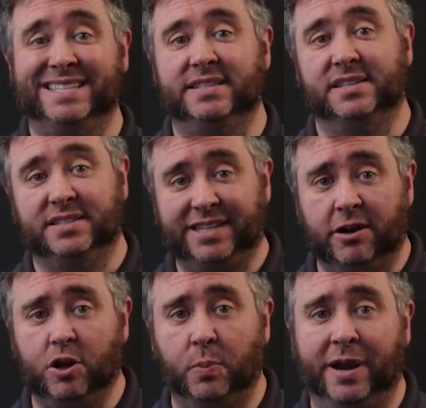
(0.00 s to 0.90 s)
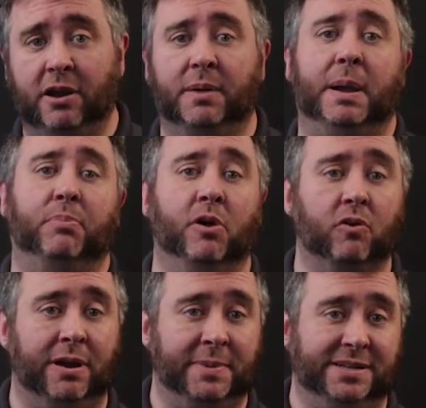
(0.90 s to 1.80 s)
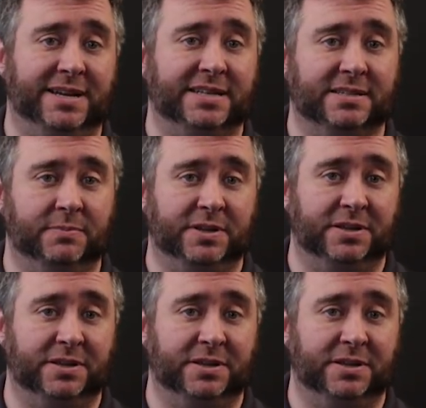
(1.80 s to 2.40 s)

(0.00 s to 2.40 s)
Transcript: these as a stereo pair at my programming desk